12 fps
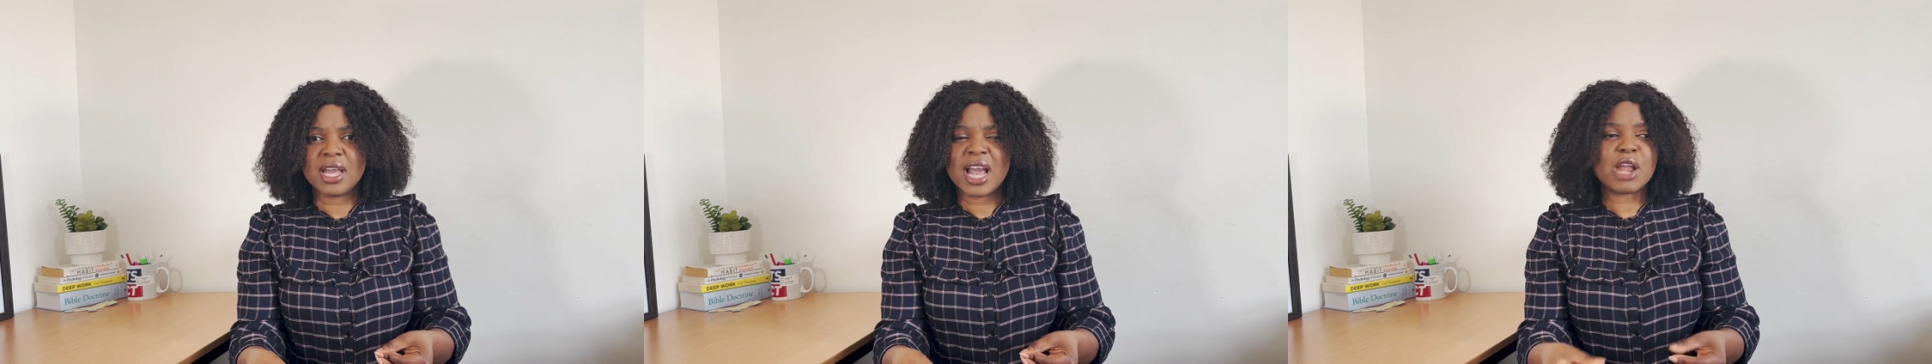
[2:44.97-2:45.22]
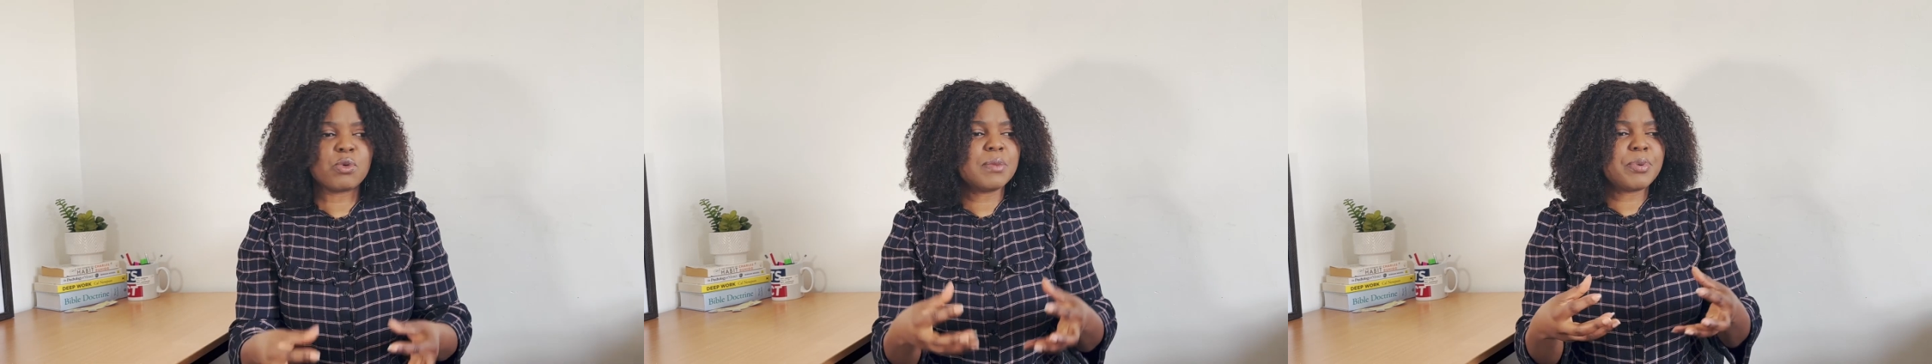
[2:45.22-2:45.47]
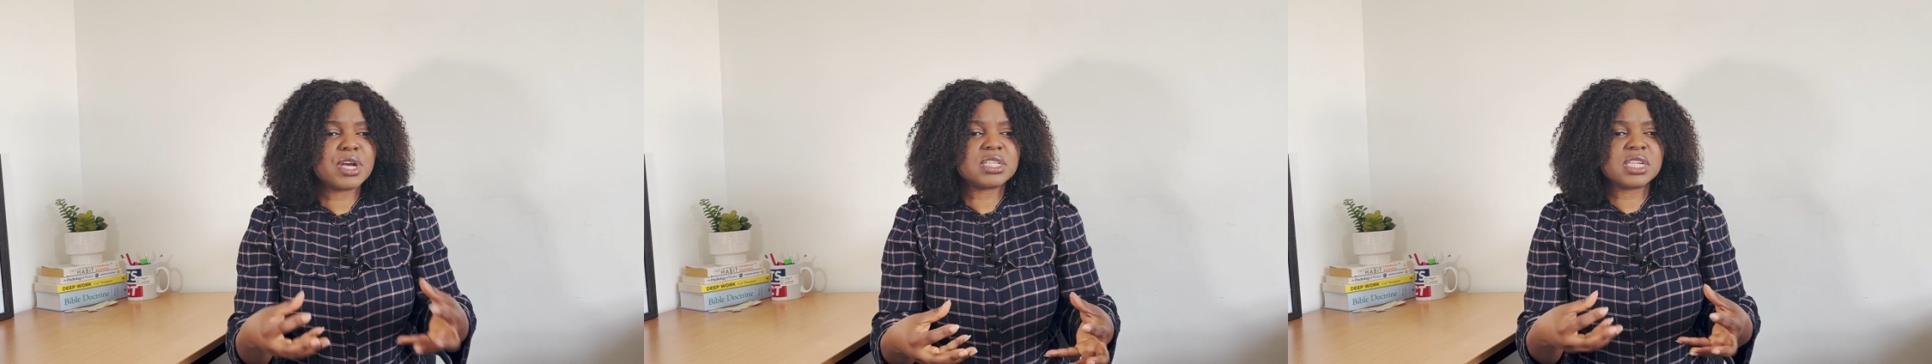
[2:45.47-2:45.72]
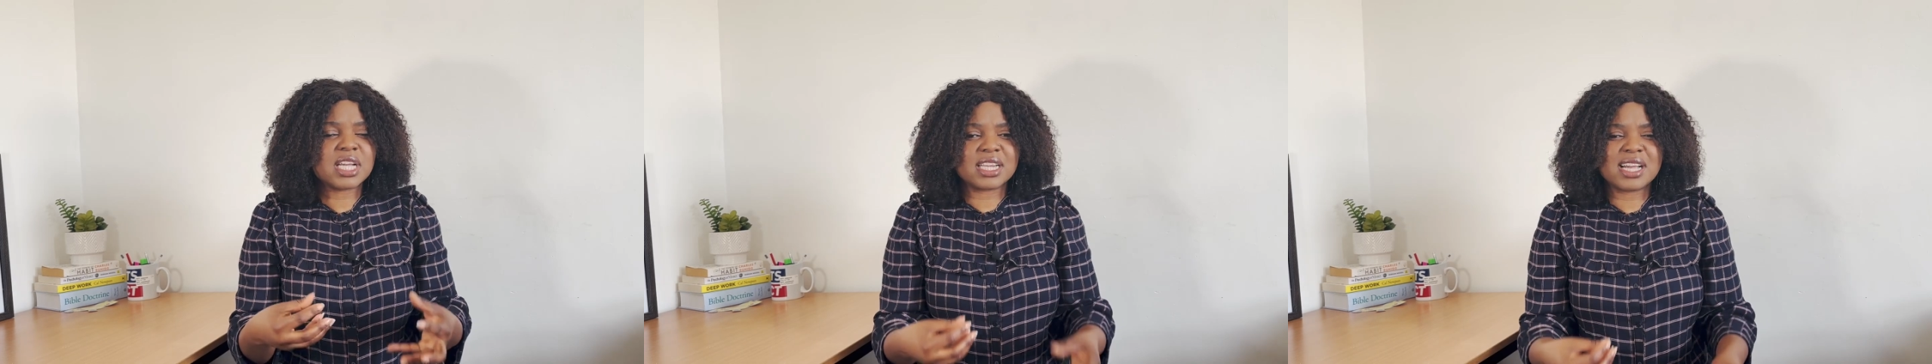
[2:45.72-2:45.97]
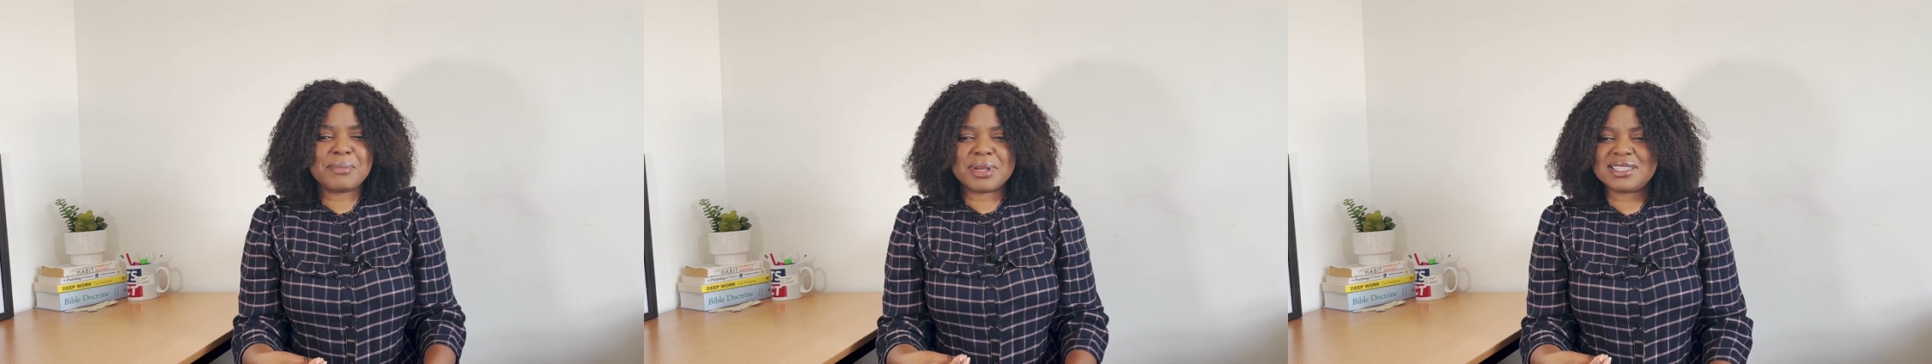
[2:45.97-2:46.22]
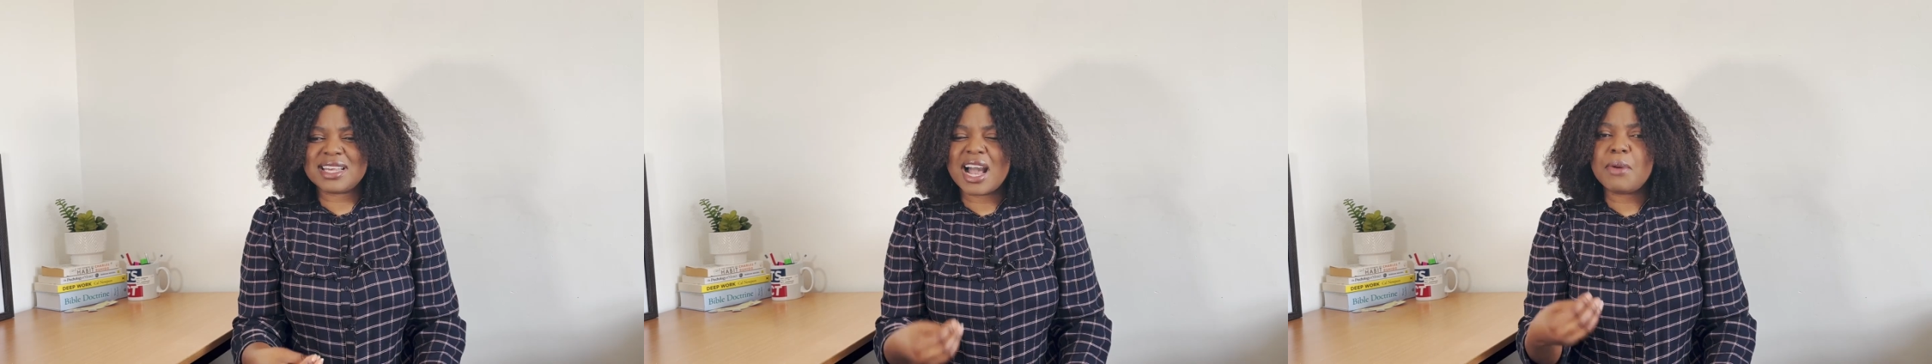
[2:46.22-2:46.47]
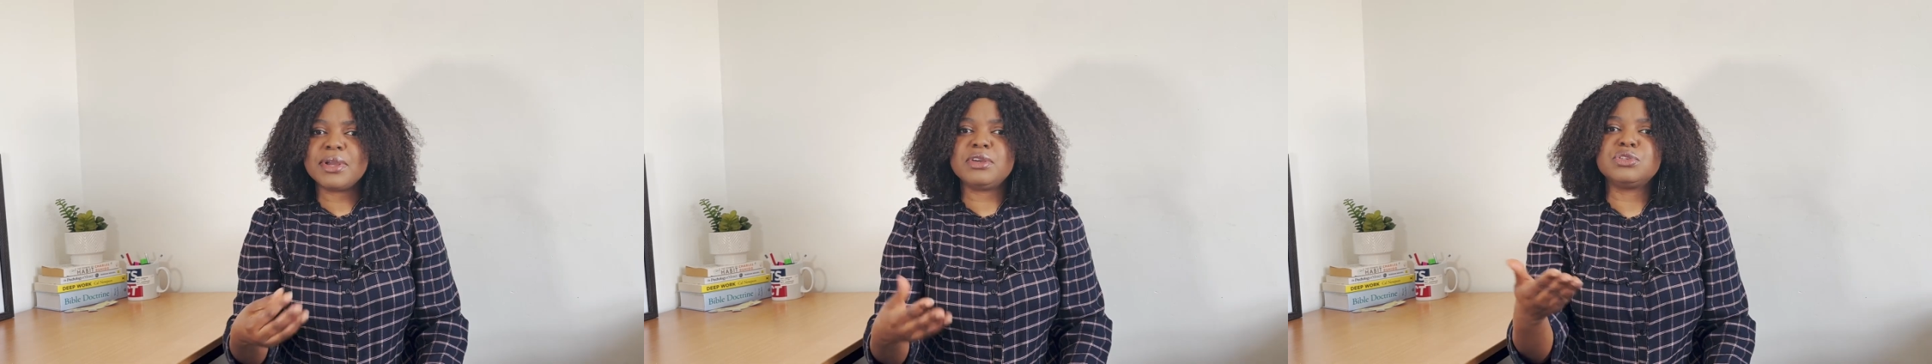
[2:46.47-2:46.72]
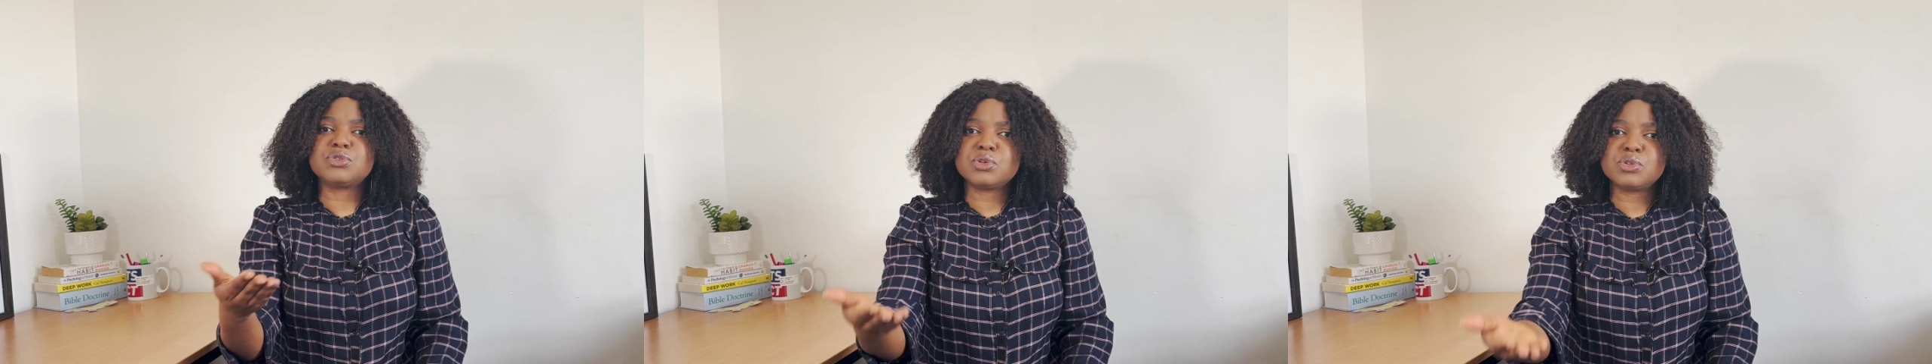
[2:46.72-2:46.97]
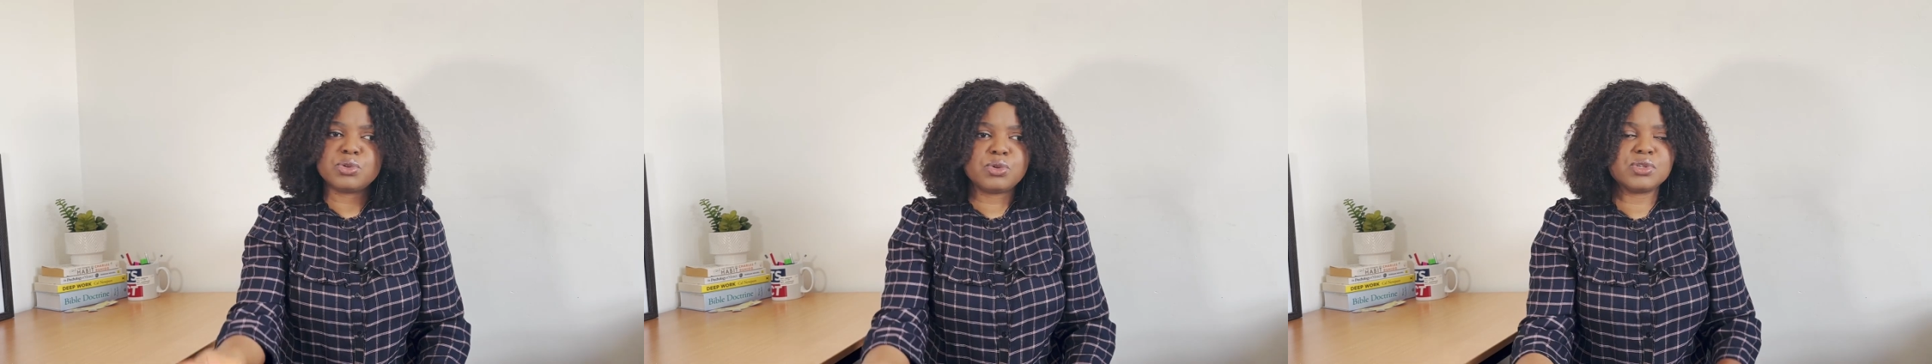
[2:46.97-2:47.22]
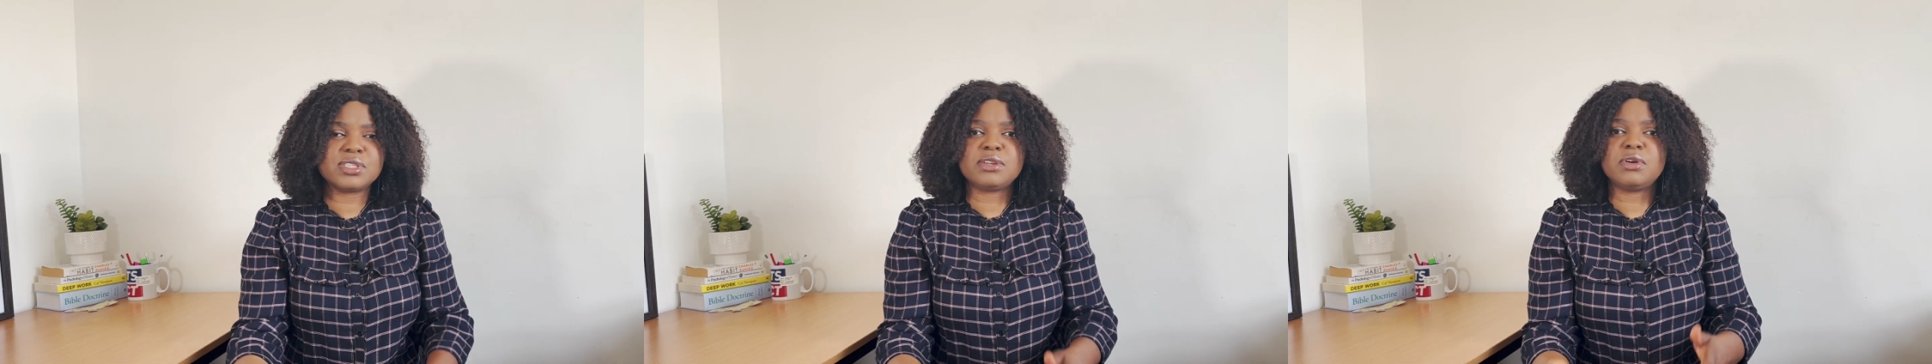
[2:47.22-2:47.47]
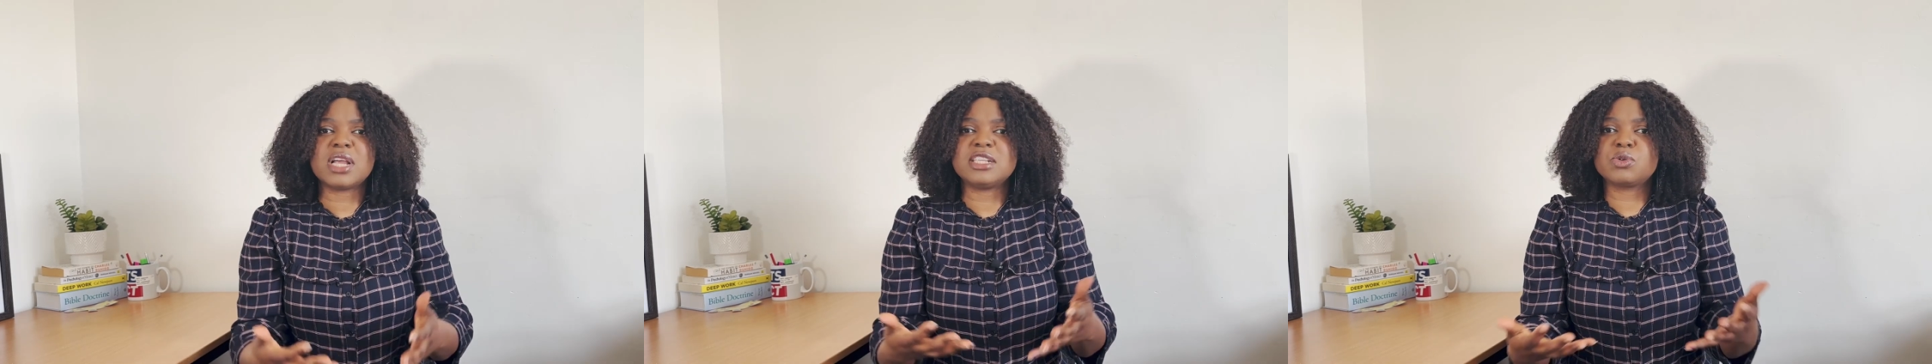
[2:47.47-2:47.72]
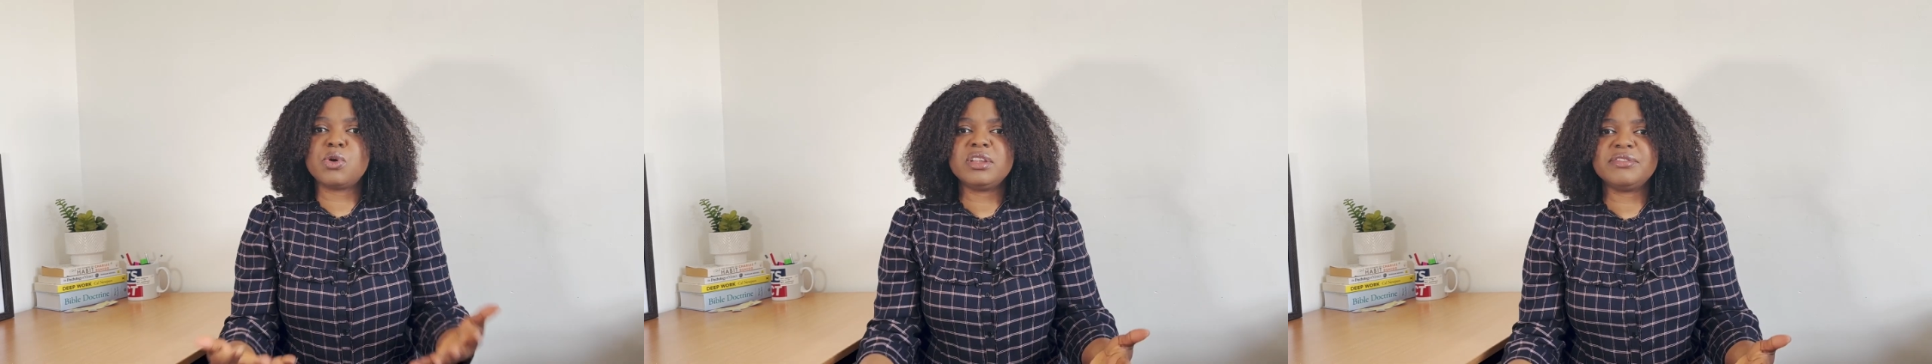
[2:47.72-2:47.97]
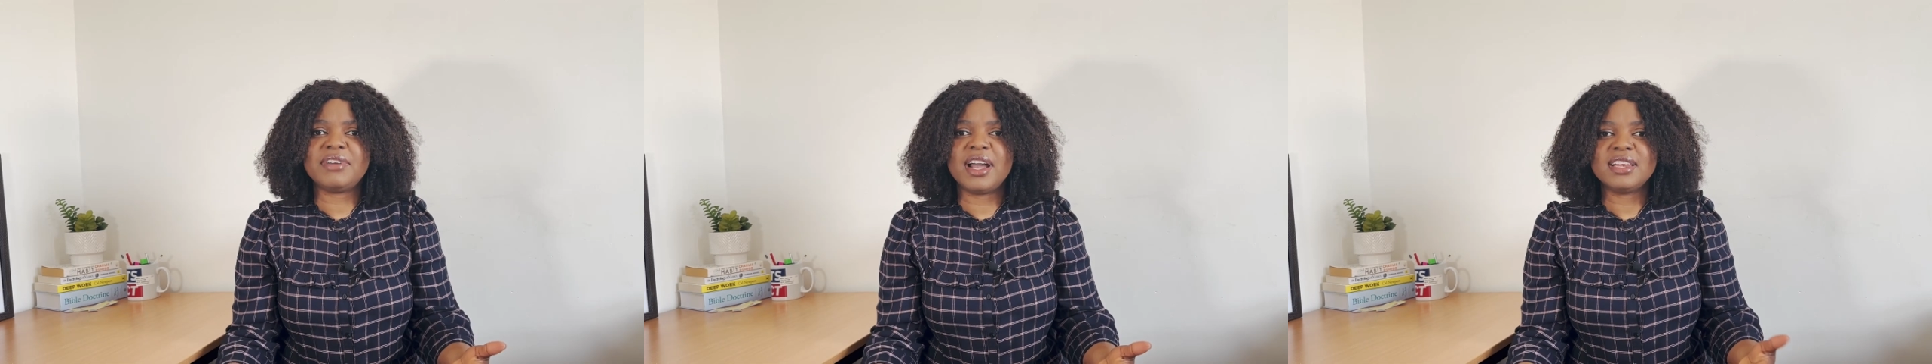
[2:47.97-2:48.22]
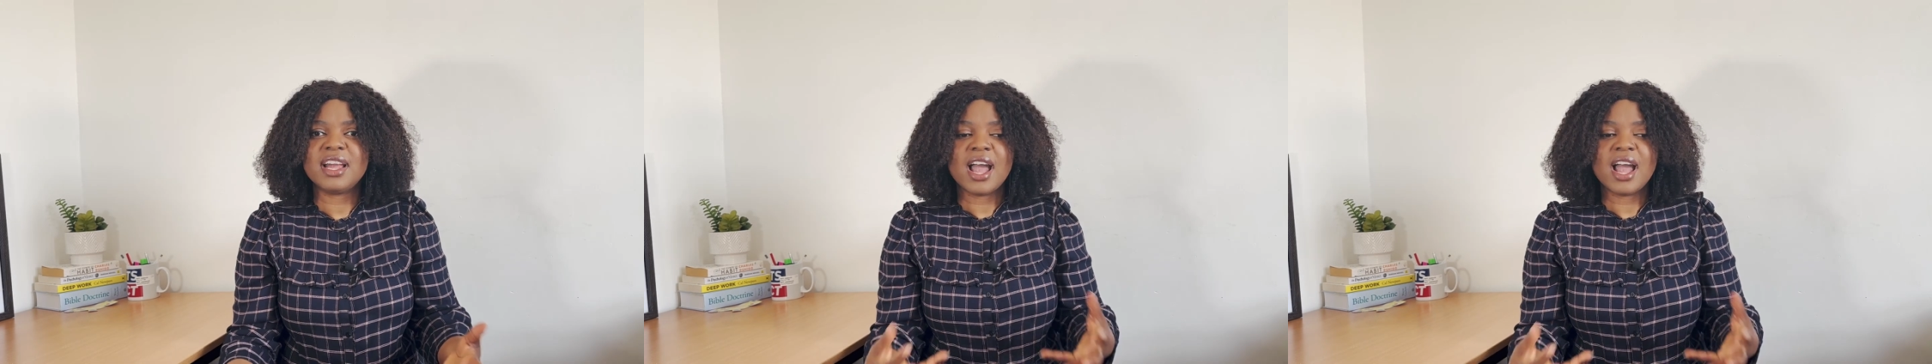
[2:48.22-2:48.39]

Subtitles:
And one person can come and say, how are you drawn to those that are not as qualified?